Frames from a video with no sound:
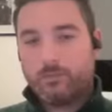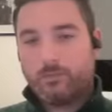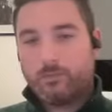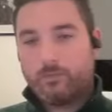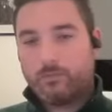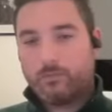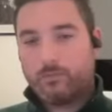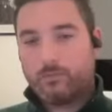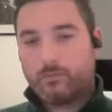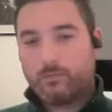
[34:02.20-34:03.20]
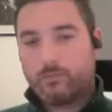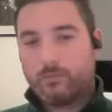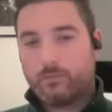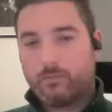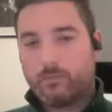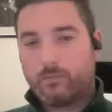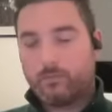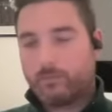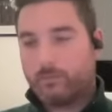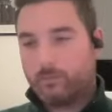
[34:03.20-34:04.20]

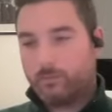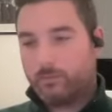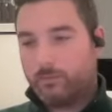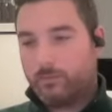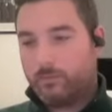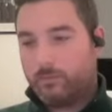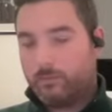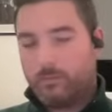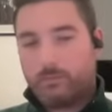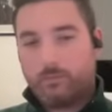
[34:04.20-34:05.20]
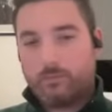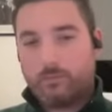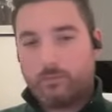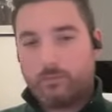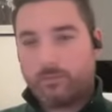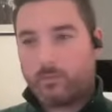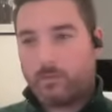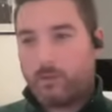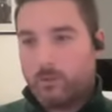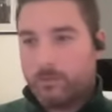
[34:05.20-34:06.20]

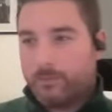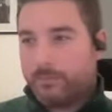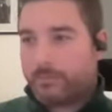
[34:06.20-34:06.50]
This person isn't speaking.